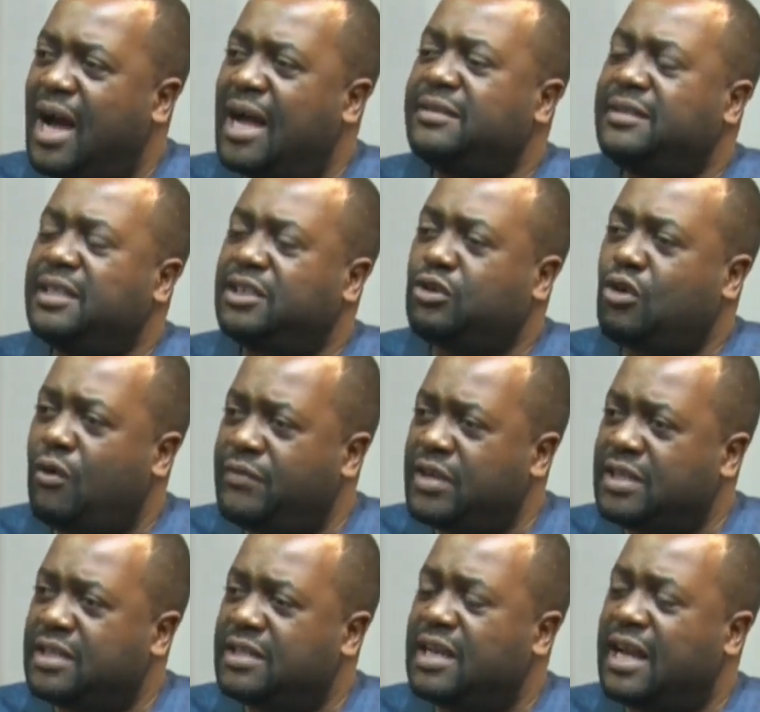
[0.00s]
And this
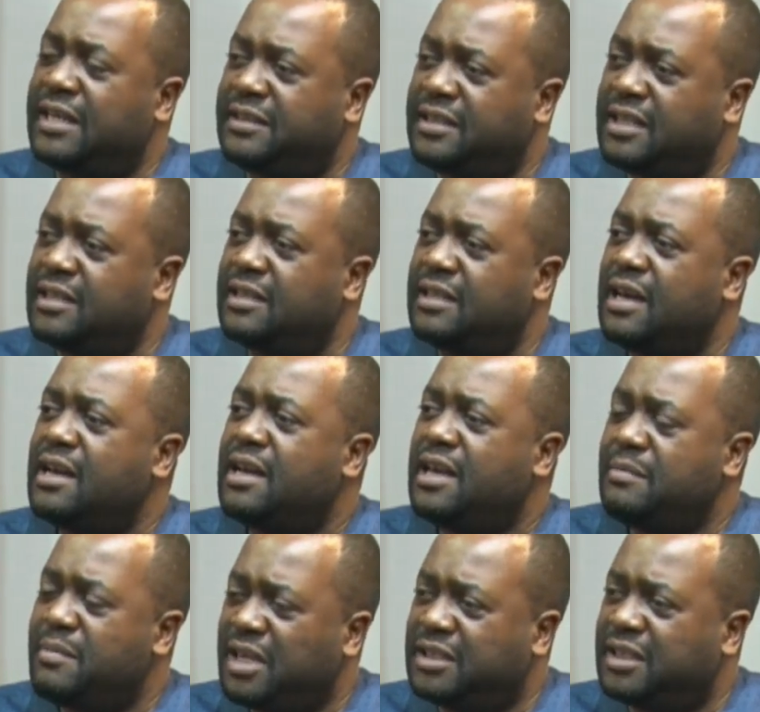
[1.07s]
COVID-19
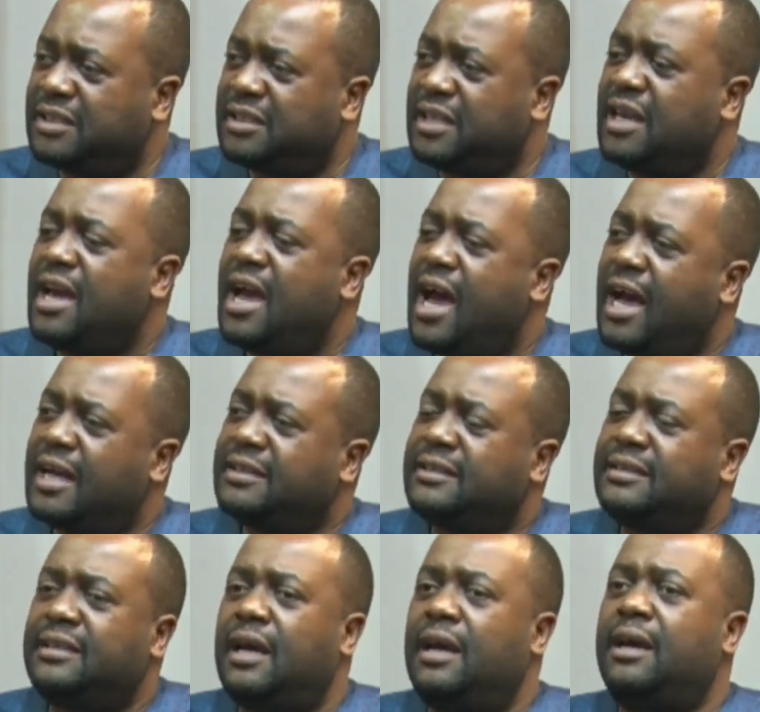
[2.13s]
emergency
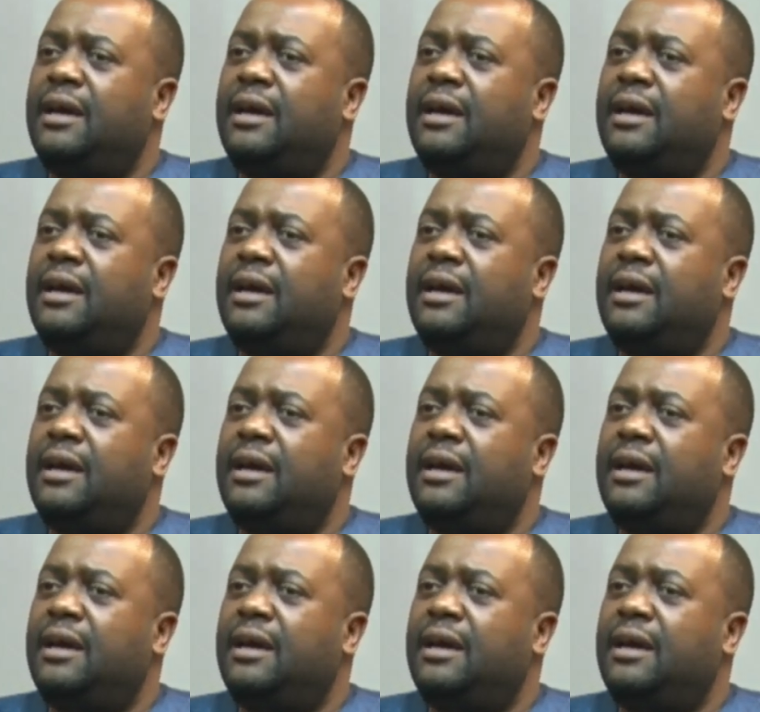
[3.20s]
has